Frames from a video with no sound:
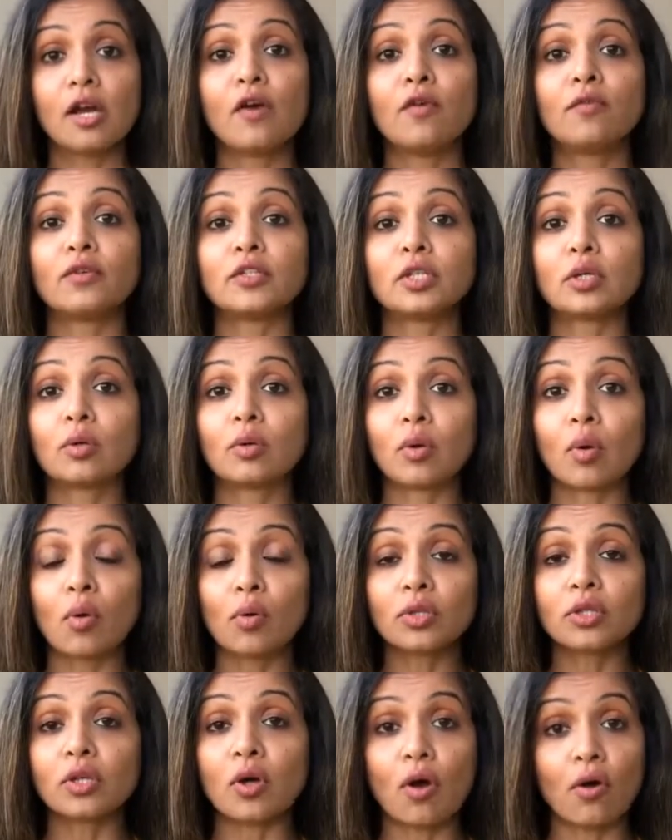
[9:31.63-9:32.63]
for the
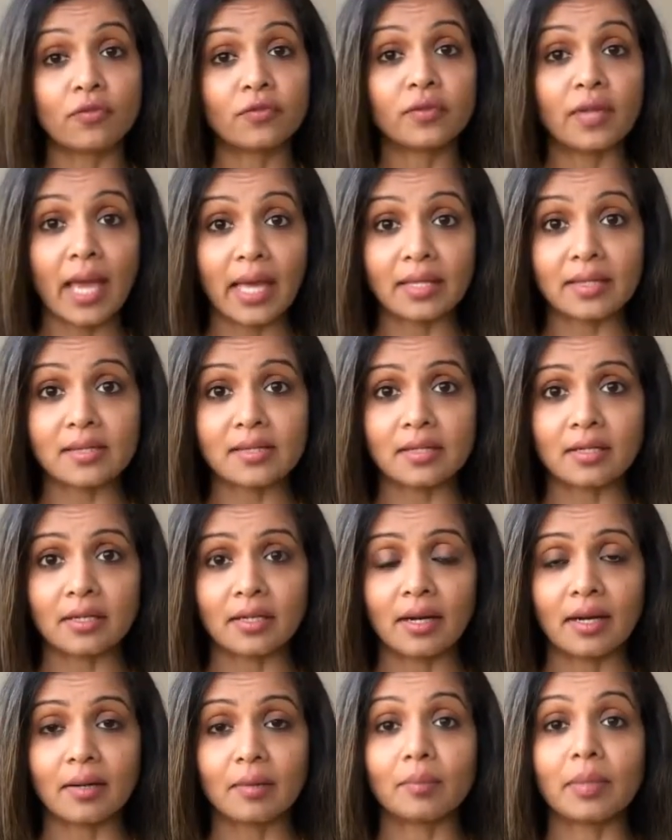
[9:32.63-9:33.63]
growth of cancer,
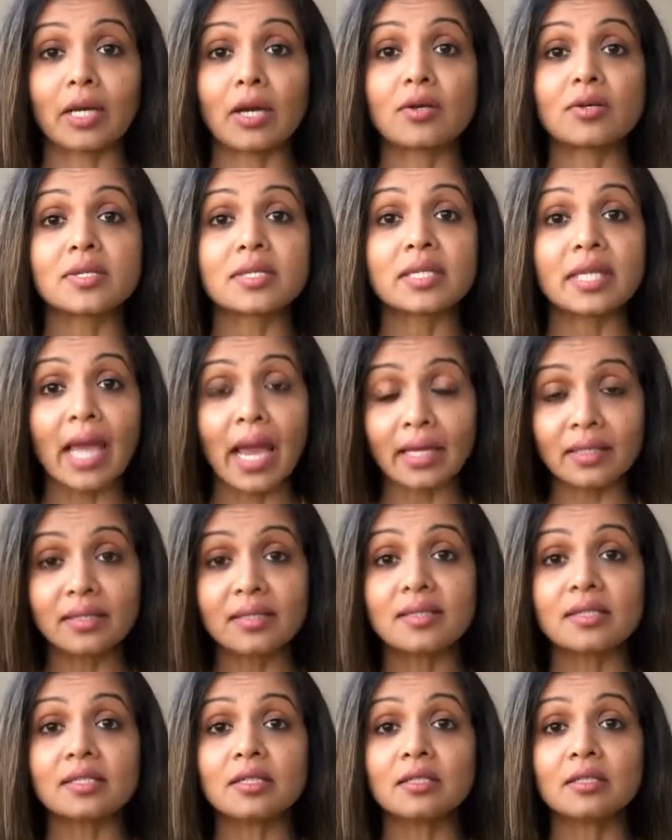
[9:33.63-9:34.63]
because
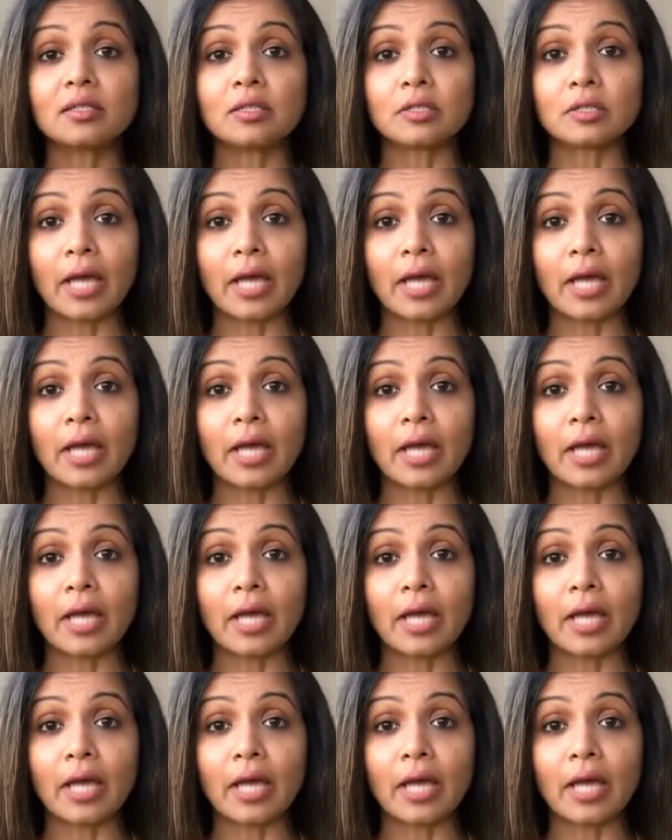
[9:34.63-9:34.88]
cancer